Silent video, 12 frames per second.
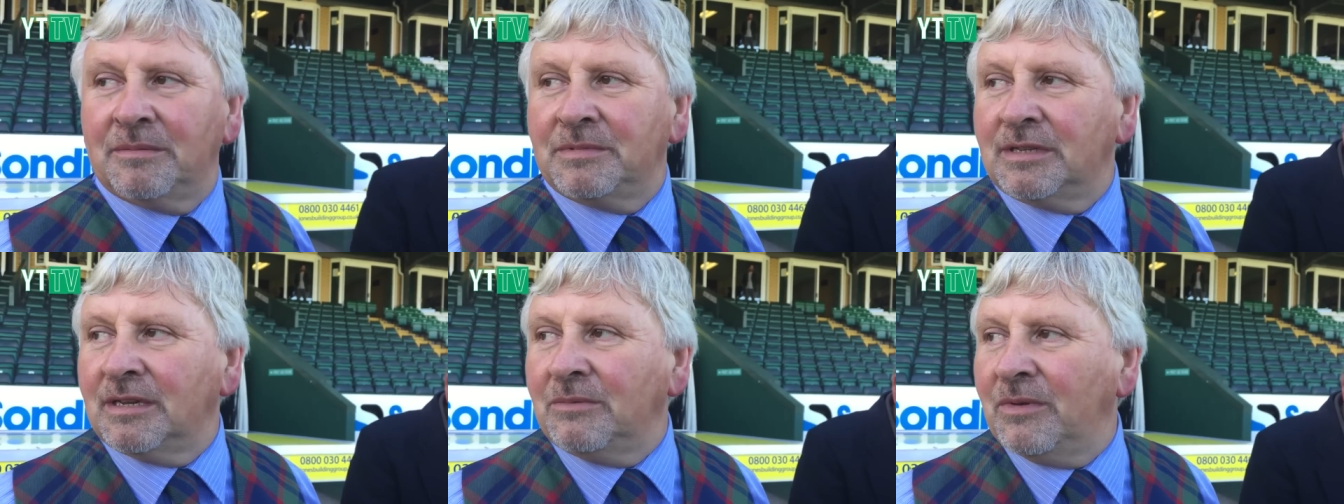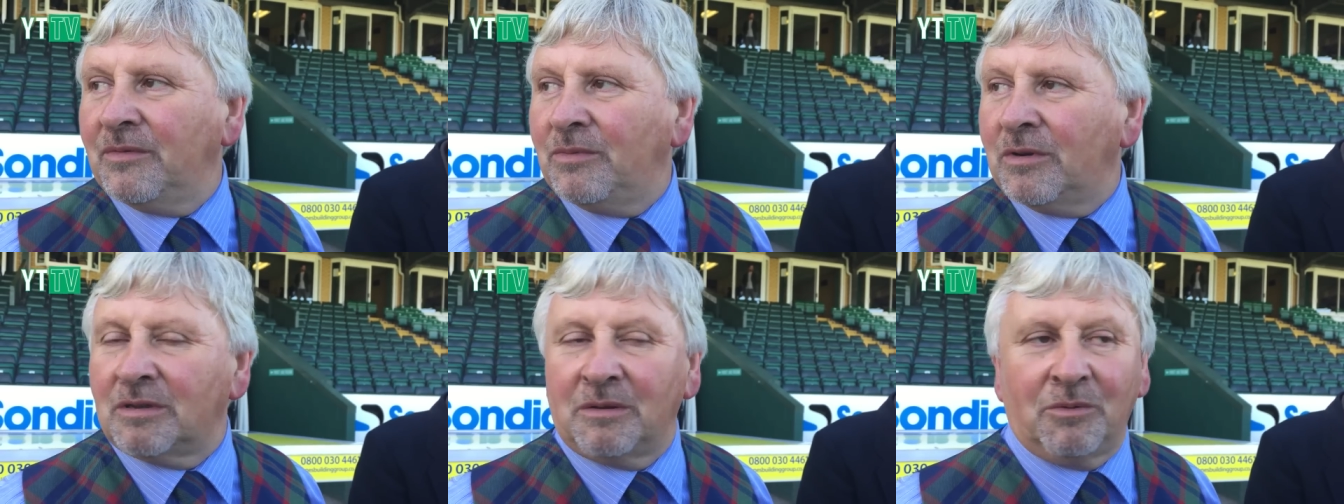I'm saying
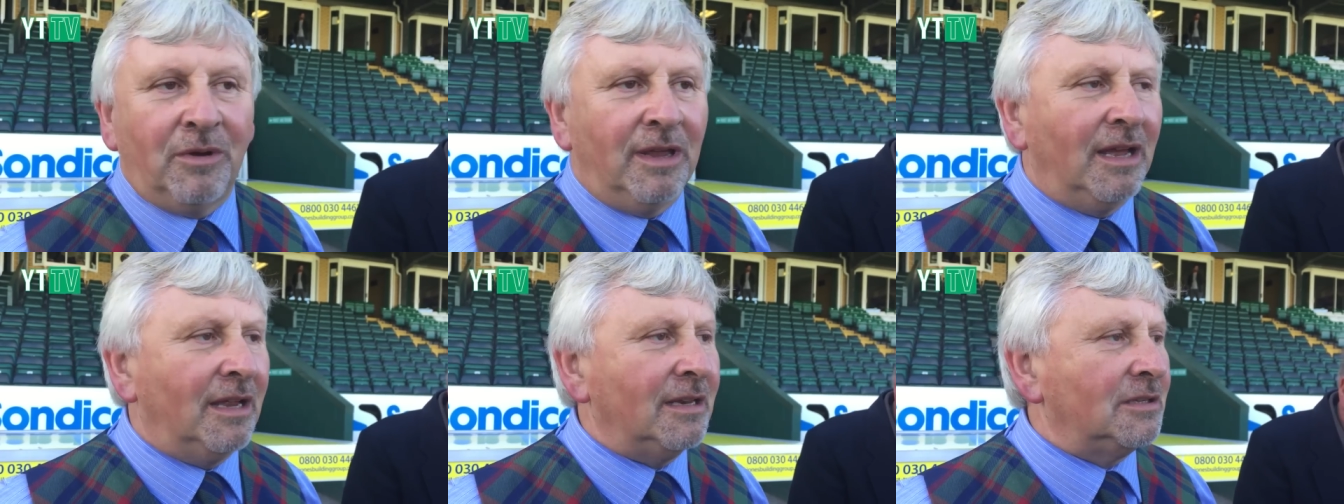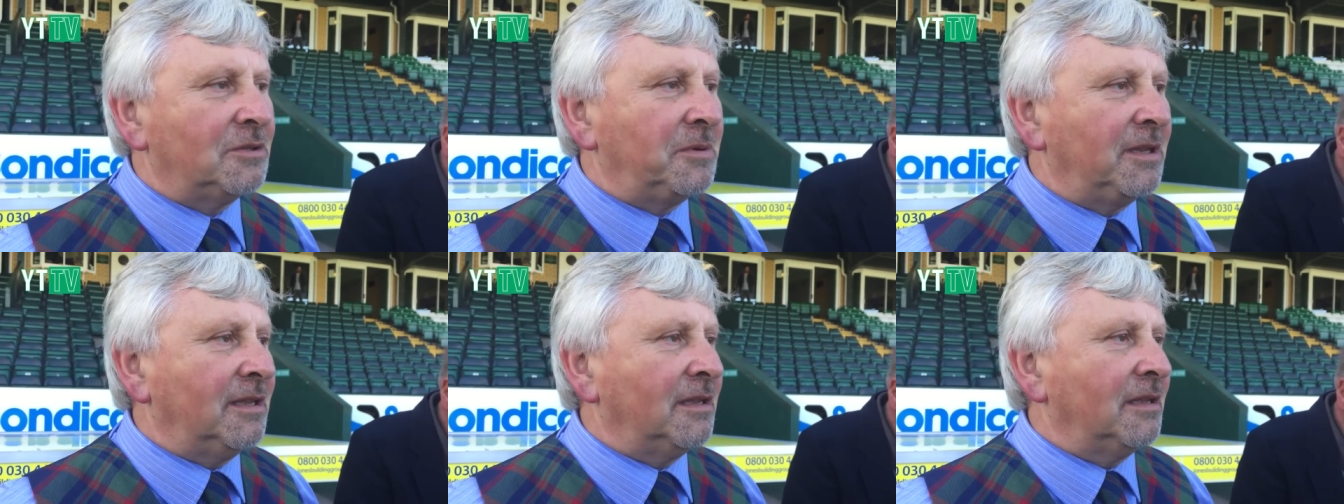we've worked on quite hard this
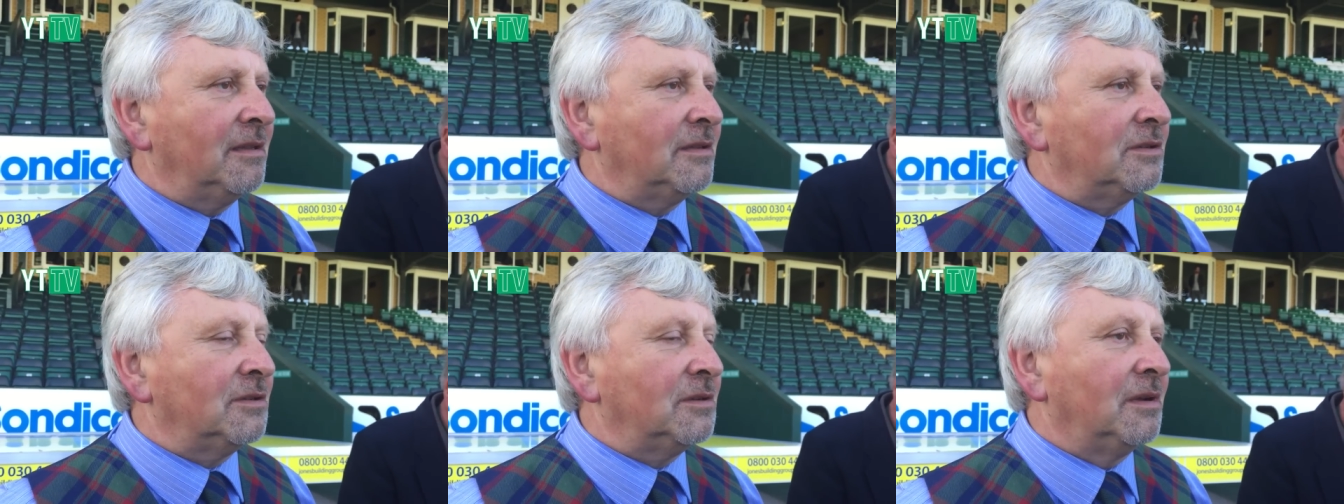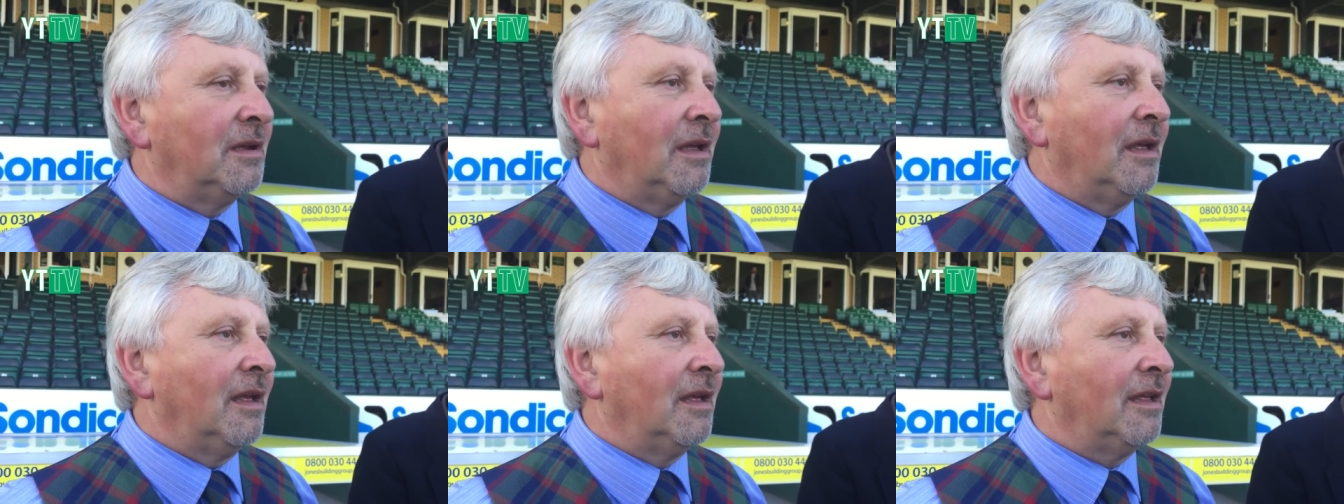week, so
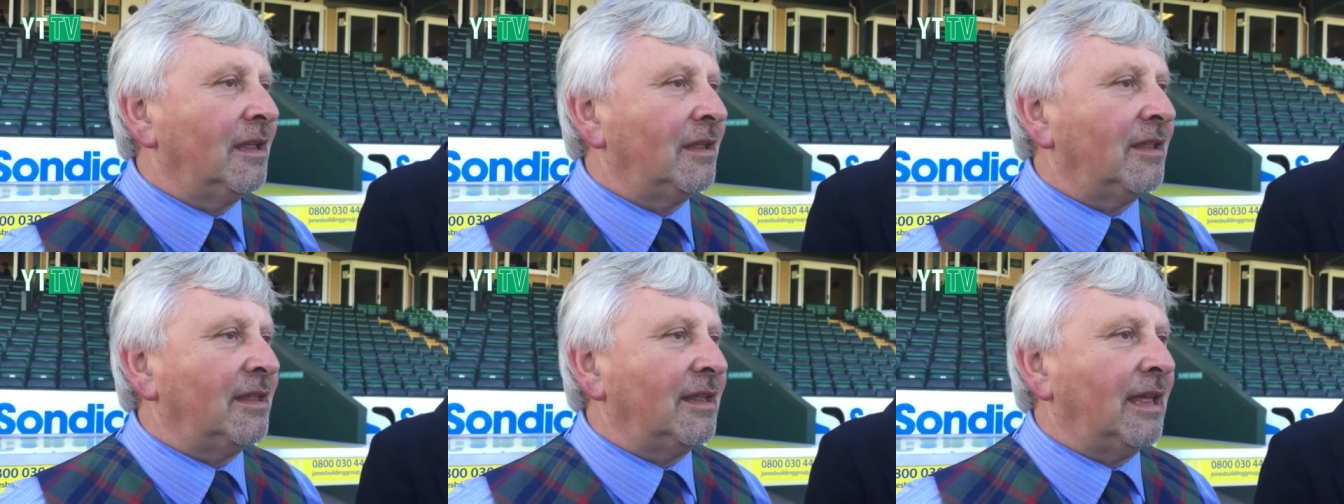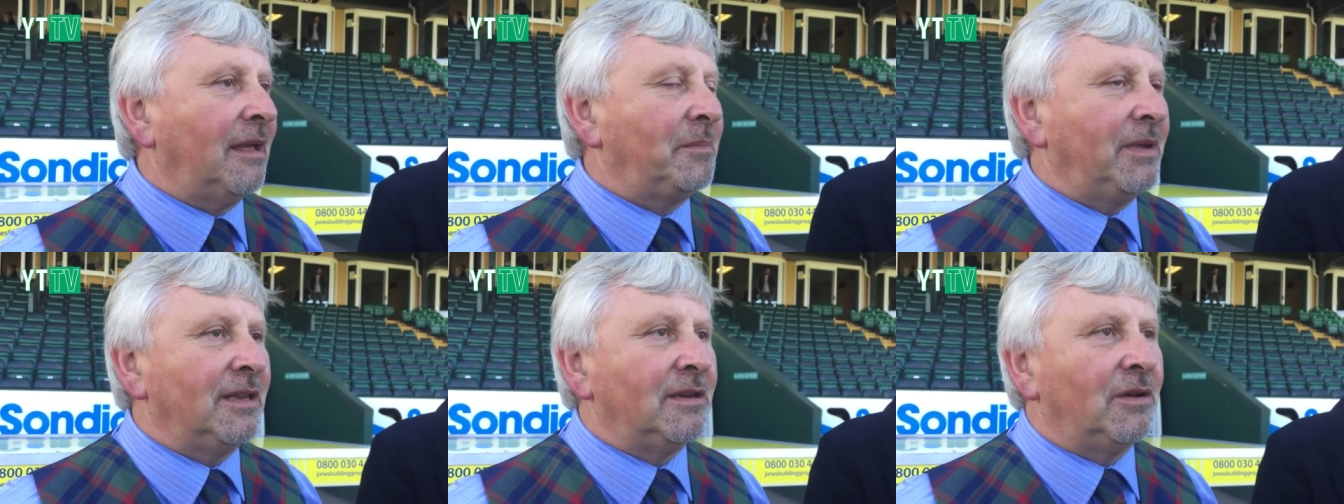uh, I think that
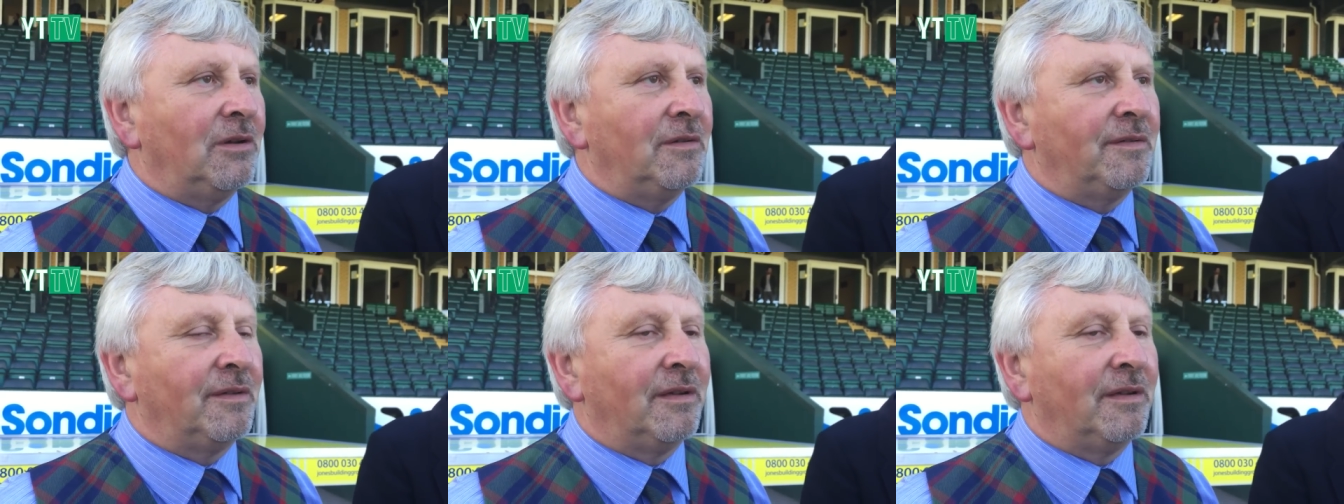paid off.